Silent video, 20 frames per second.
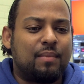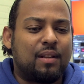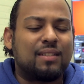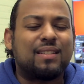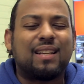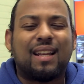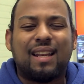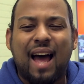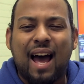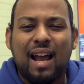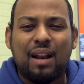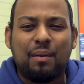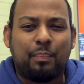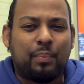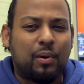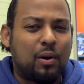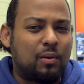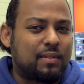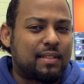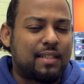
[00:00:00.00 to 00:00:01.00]
There's a lot of
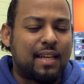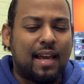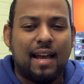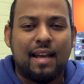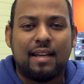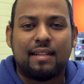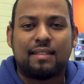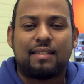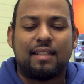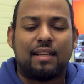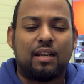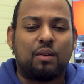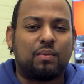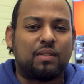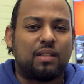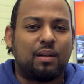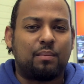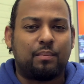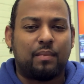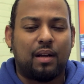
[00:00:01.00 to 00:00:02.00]
protest, and there
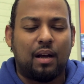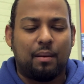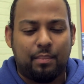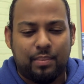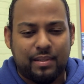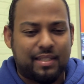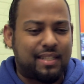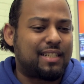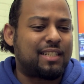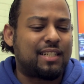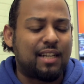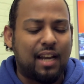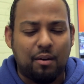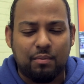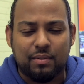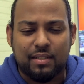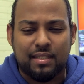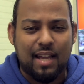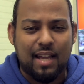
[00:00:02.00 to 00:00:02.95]
was a petition that was